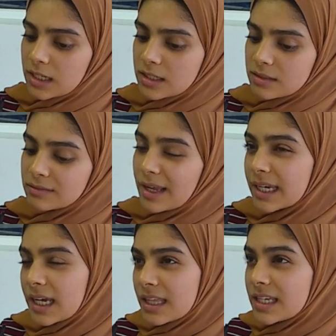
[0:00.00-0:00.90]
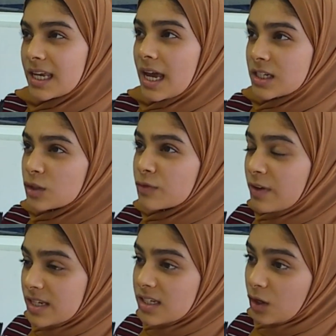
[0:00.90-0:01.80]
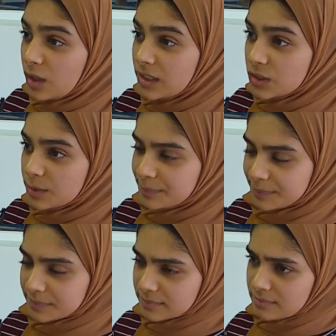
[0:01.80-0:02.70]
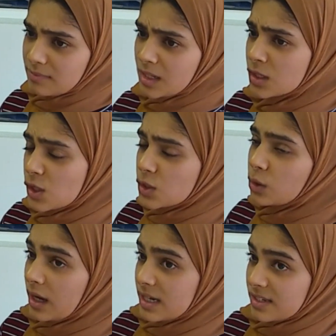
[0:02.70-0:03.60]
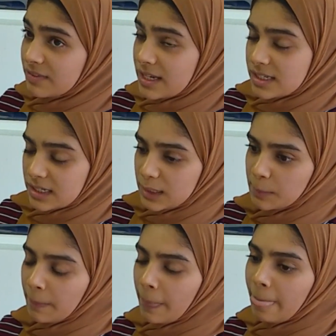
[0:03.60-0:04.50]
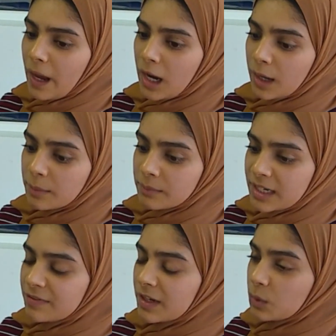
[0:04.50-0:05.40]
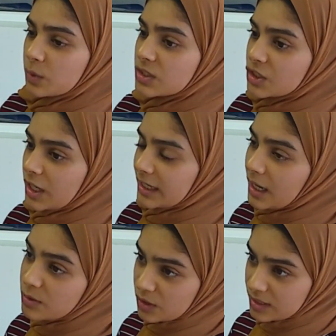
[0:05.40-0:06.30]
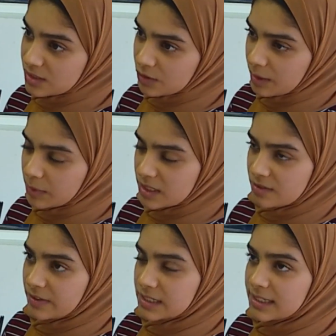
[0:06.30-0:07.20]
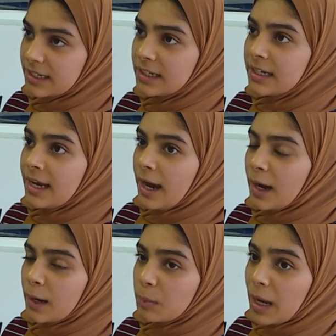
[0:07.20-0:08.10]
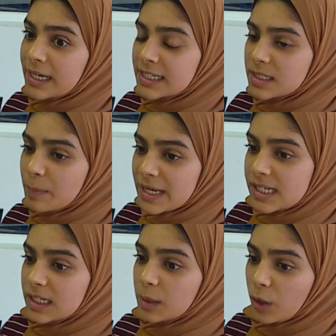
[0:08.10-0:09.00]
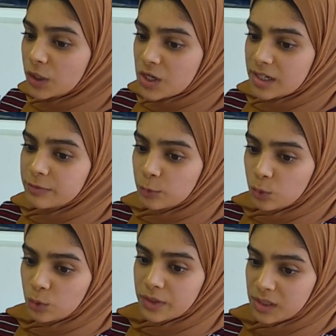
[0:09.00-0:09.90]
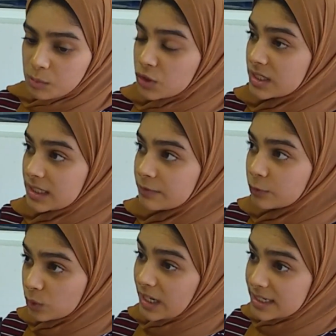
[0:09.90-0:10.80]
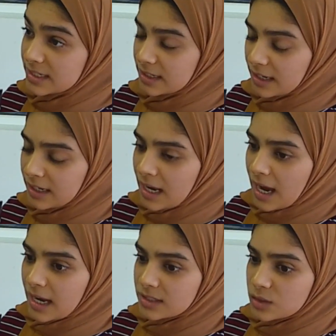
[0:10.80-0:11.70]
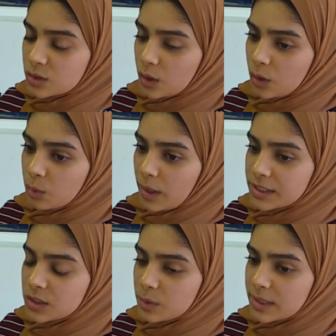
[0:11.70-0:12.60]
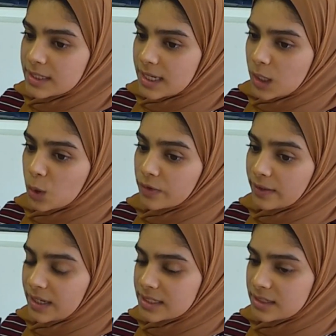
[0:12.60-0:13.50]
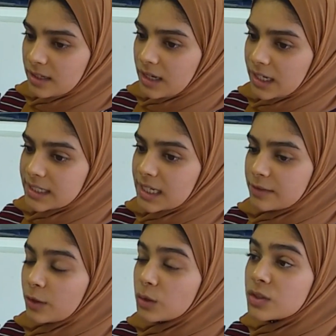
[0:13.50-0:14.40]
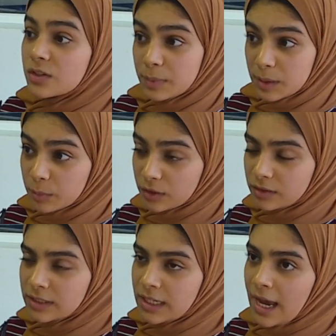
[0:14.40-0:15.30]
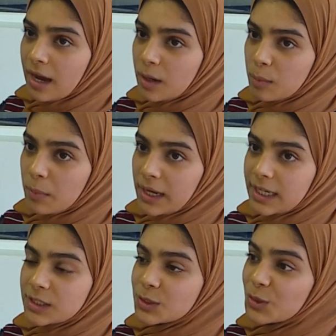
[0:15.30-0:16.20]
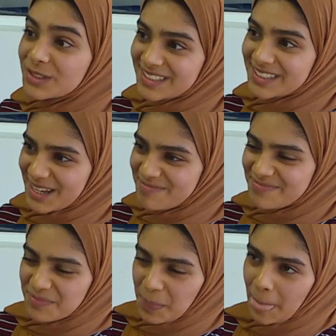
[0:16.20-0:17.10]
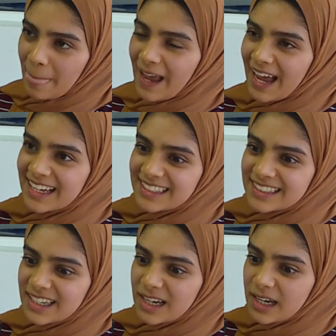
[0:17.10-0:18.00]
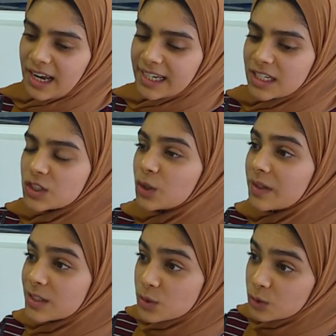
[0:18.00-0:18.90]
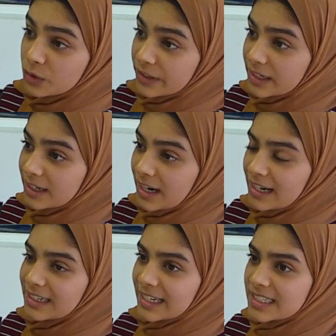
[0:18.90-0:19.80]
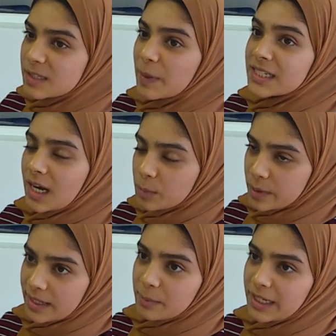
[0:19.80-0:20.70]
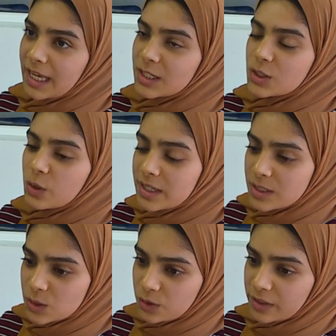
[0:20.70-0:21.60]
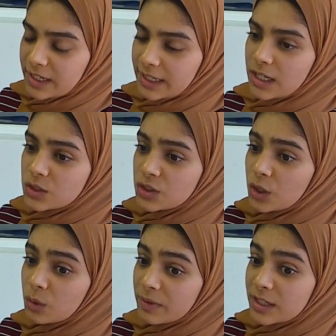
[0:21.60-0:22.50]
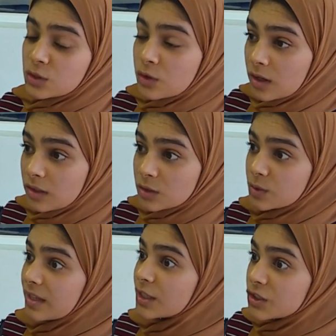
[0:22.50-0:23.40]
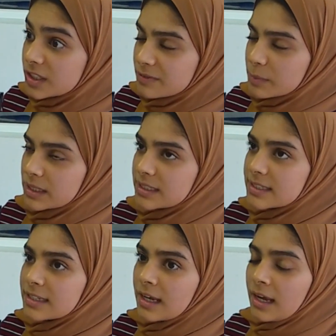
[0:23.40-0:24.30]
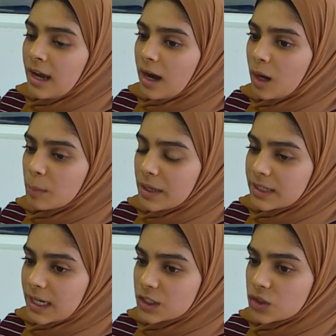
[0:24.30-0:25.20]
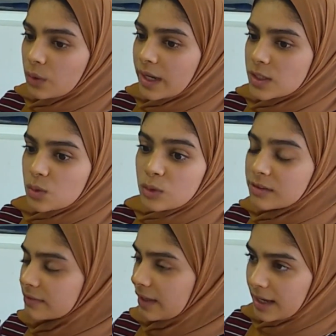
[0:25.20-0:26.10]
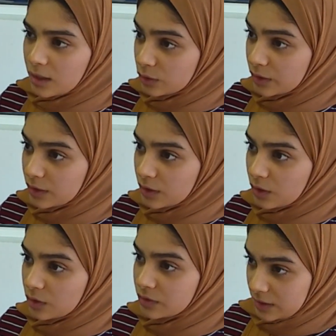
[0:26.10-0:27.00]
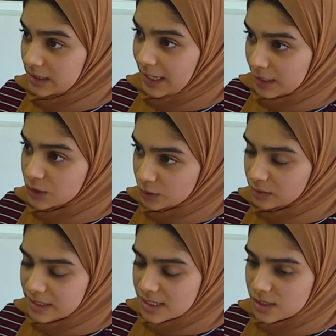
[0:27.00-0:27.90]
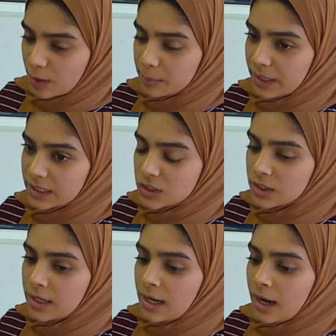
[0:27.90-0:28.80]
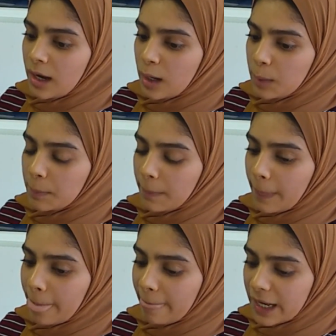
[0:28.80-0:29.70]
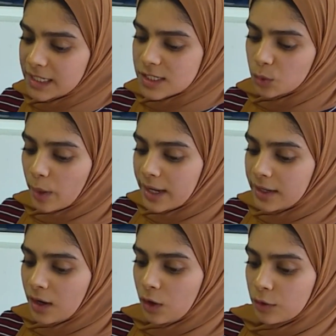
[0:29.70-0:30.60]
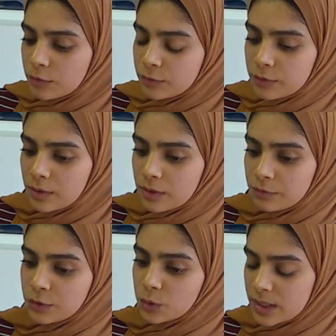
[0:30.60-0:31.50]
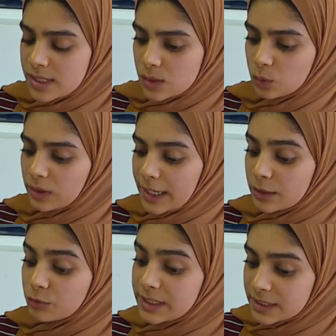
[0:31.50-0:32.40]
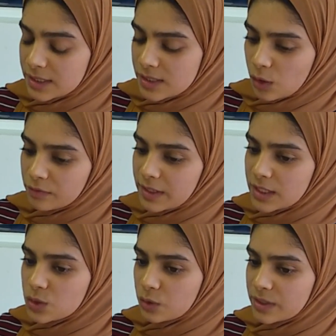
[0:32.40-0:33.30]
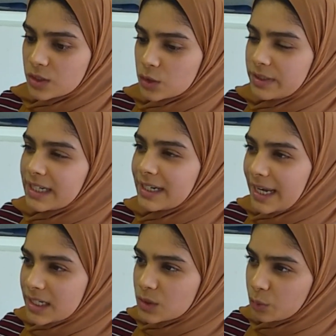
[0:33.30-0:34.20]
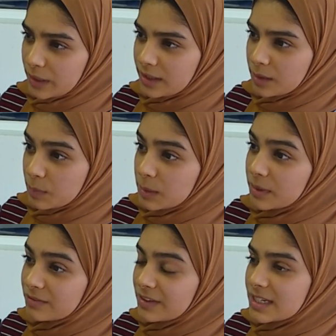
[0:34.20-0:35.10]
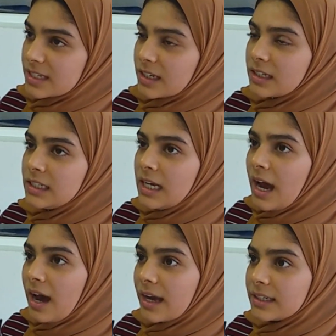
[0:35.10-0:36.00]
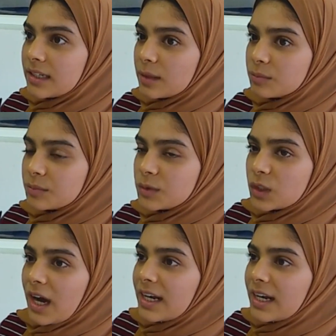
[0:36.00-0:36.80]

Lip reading: like at the end of first year college. So it's called Colours of Leicester. And if anyone wants to check it out, it's on Instagram, Colours of Leicester. And it's basically a project for the community, for Leicester. And so what I do is I go around Leicester and I take photos of people and I talk to them. And I get to know their story. I spend time with them. I get to know their story. I get to know their struggles or their achievements, and then I showcase all of that on the actual Instagram page. And it's a way of viewers or like readers of their stories to really connect with the people of Leicester and to kind of